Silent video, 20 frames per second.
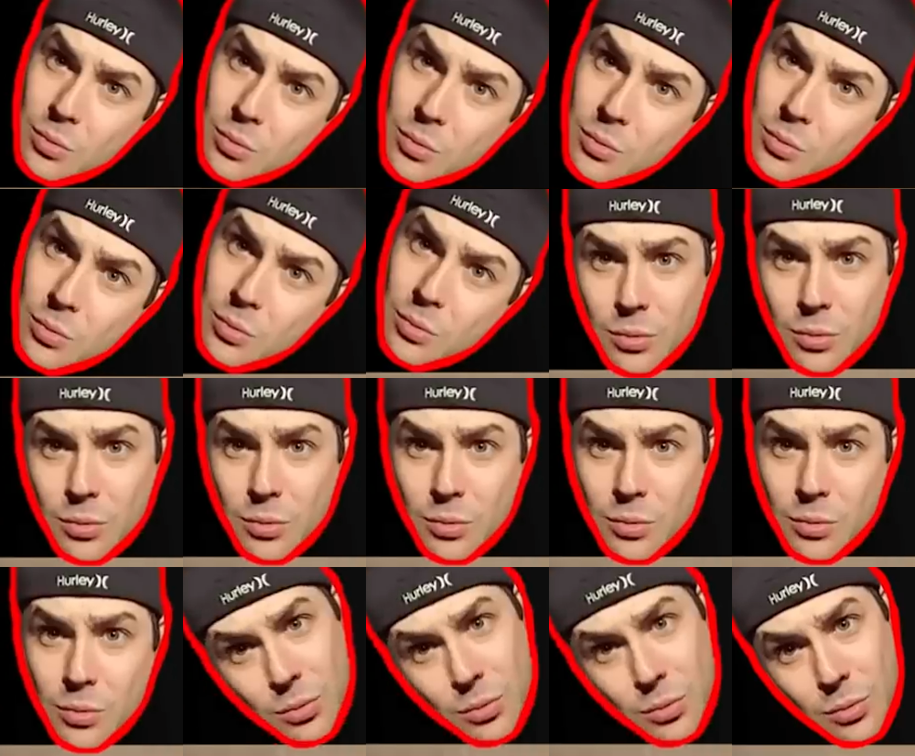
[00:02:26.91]

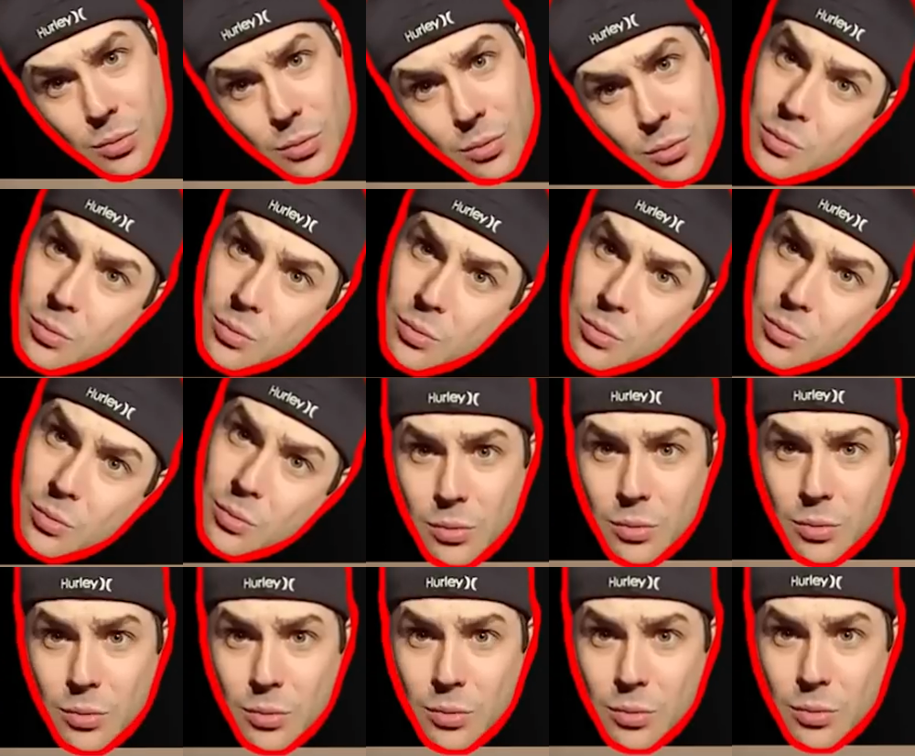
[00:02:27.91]

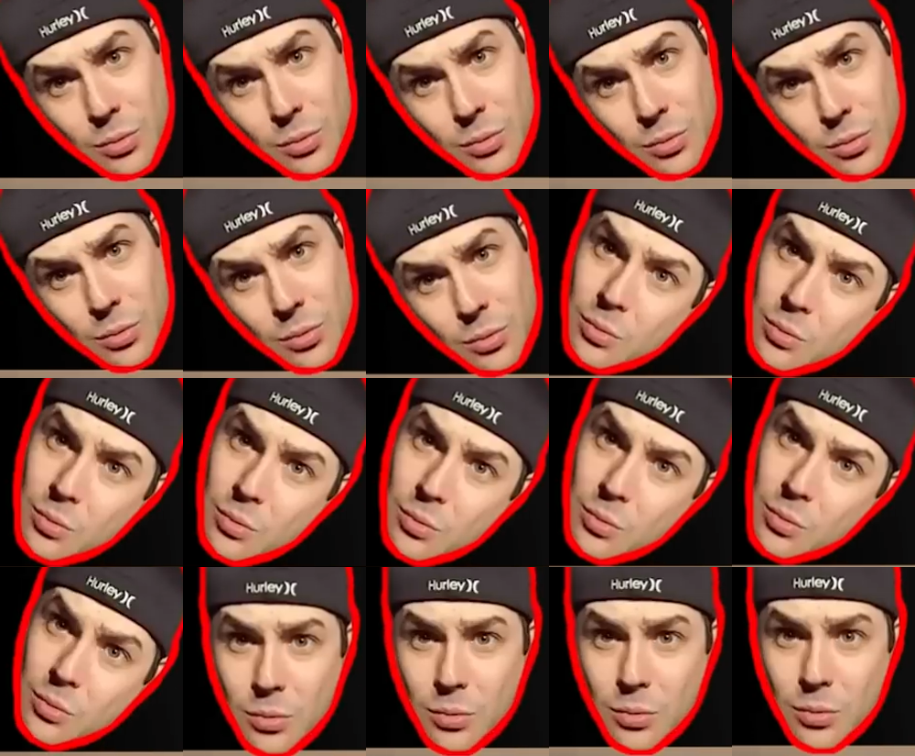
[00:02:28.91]

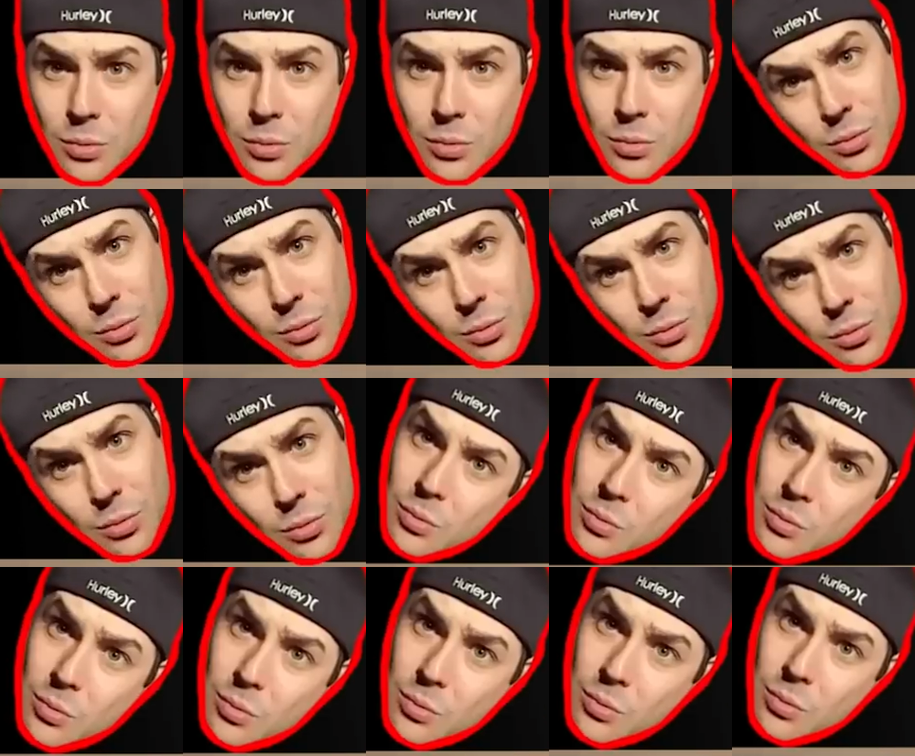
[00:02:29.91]

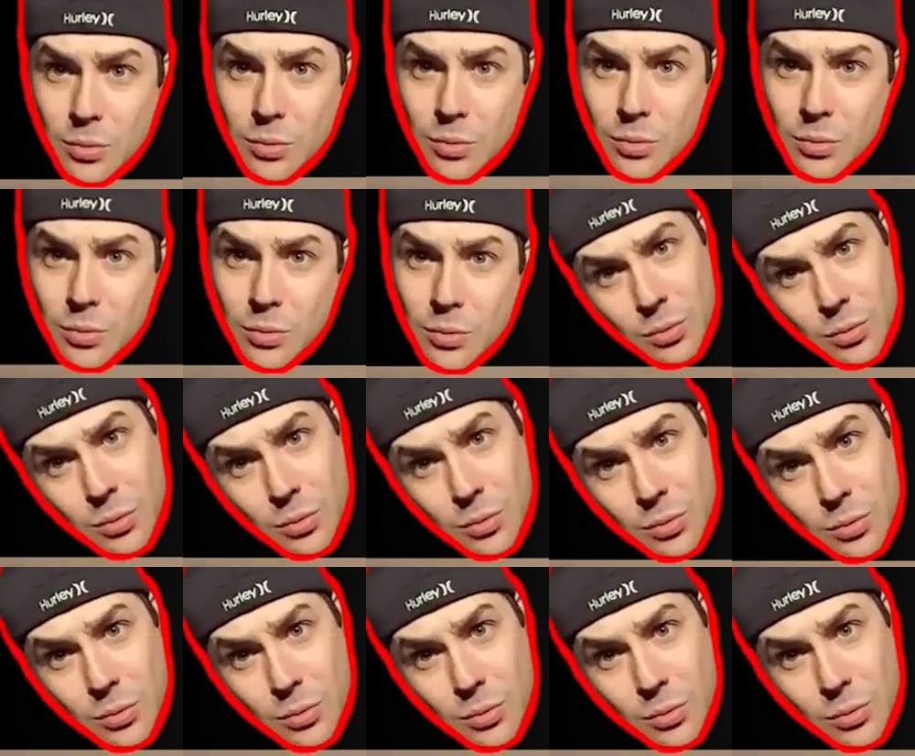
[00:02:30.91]
This person isn't speaking.